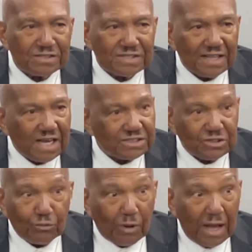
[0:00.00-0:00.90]
that's
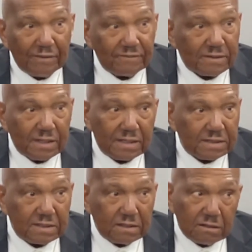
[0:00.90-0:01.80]
your wife. And that,
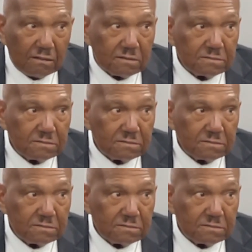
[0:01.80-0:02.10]
you know,